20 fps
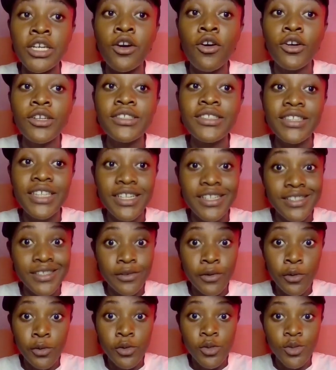content
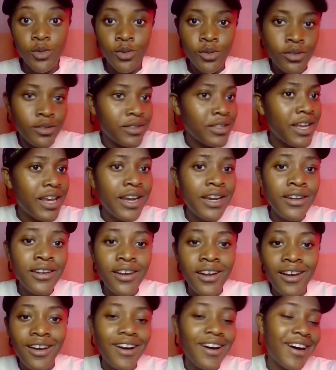also. Then
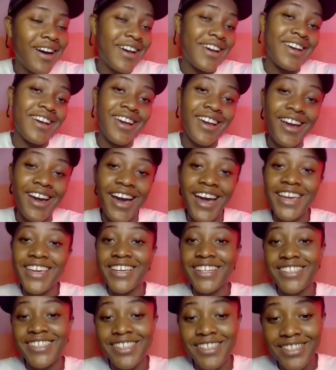I
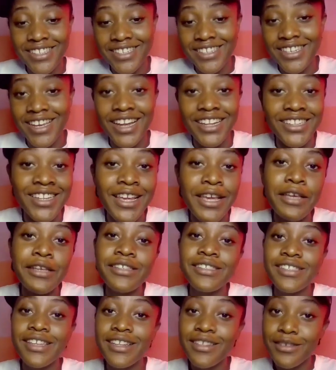edit it and
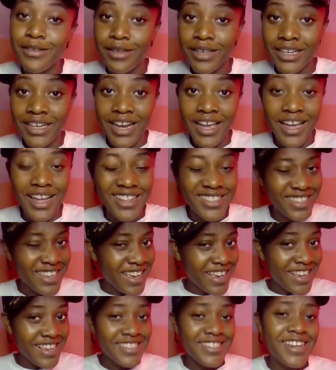send to the clients.
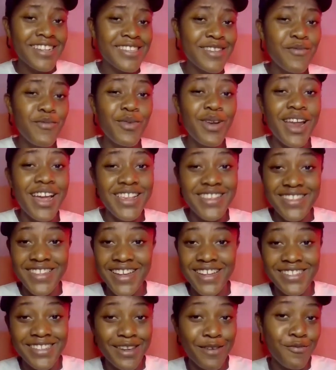It's as simple as
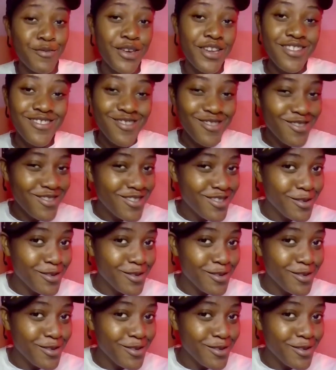that. I mean, you don't